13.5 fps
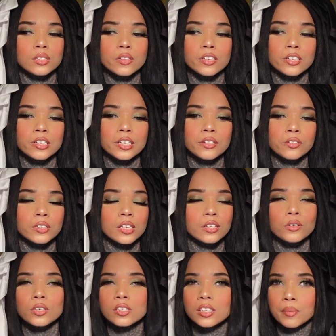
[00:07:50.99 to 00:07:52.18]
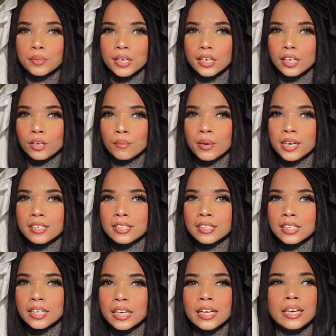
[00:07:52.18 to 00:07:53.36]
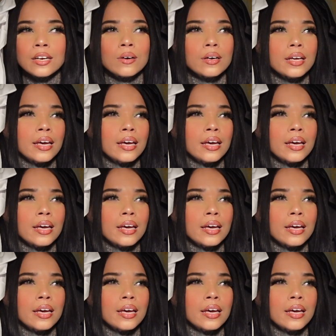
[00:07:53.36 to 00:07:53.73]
they're either telling you to stop taking your medicine